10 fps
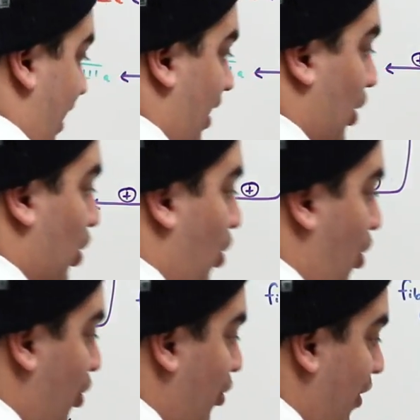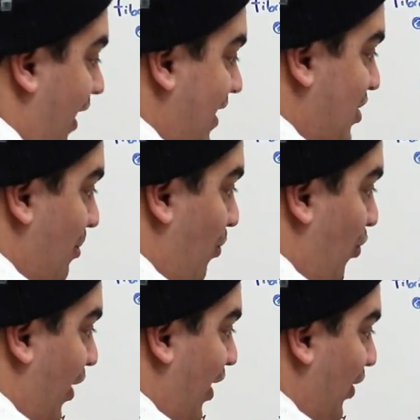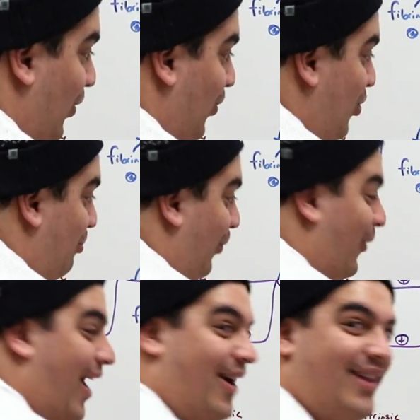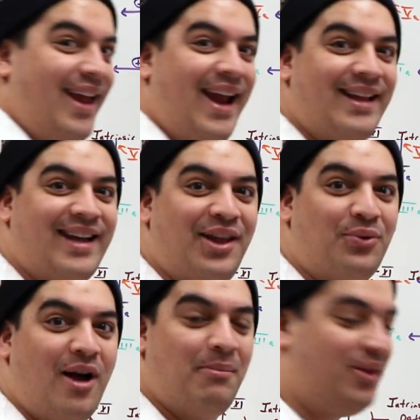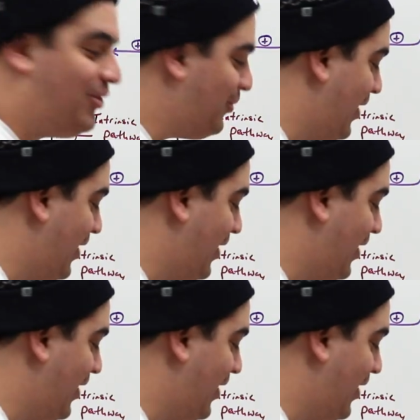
the longer it is, the more it can loop around that antithrombin